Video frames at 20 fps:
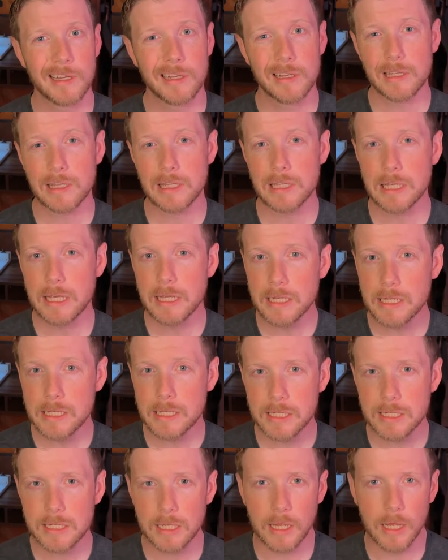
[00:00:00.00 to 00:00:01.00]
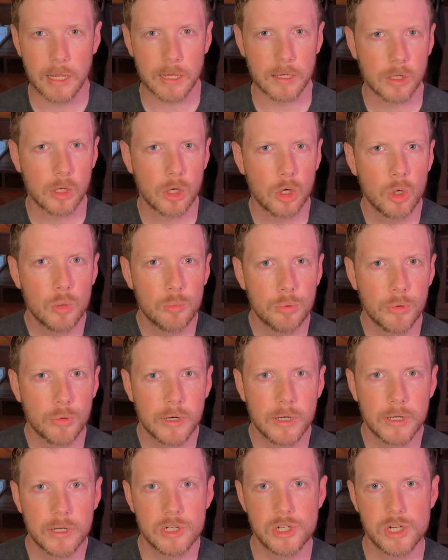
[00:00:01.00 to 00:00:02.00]
yeast and
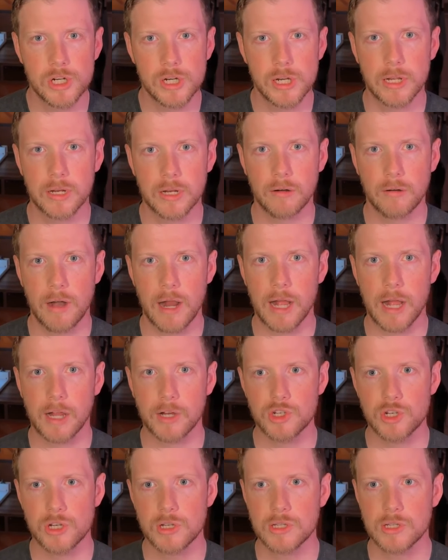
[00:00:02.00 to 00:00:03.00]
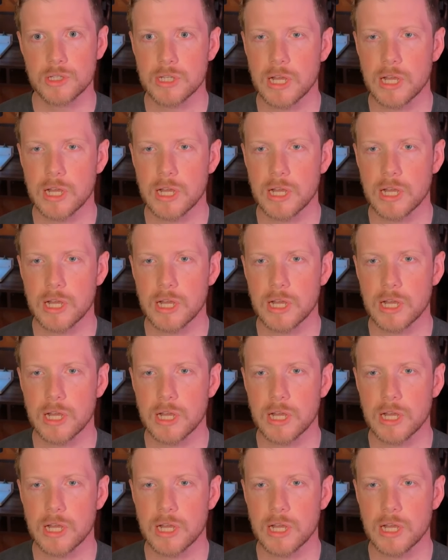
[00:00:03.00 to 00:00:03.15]
cooperage interactions.